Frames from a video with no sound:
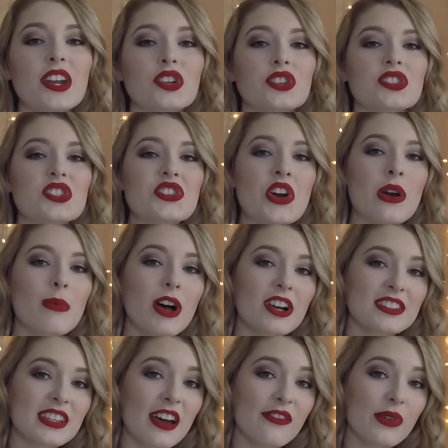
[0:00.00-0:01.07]
or
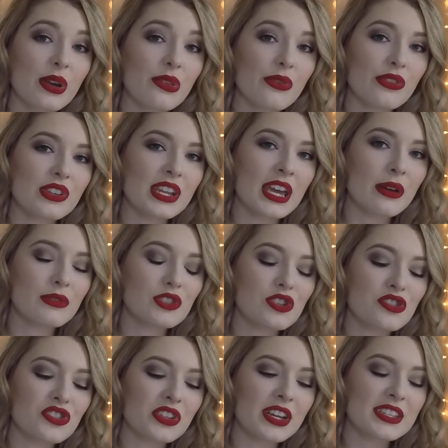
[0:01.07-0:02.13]
Starbucks halfway through the day, which
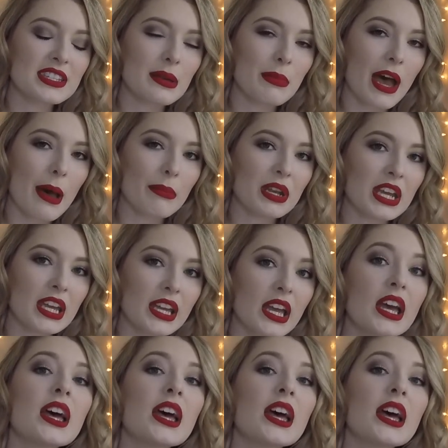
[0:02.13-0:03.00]
usually ends up happening.